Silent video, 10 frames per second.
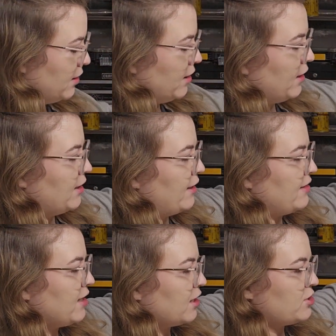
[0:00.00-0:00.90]
And I think
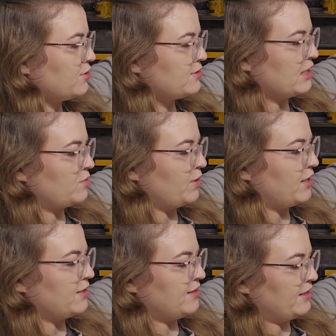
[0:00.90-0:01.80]
I chose this because
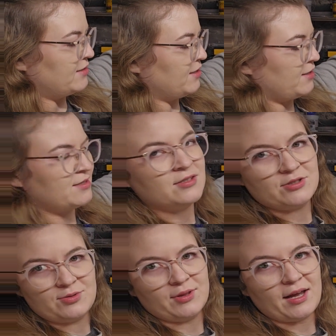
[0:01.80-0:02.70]
it doesn't do
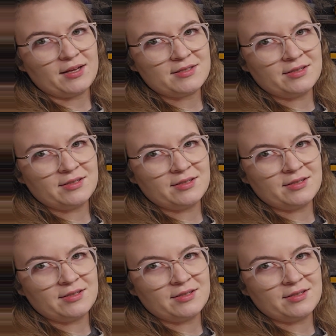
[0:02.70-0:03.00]
that.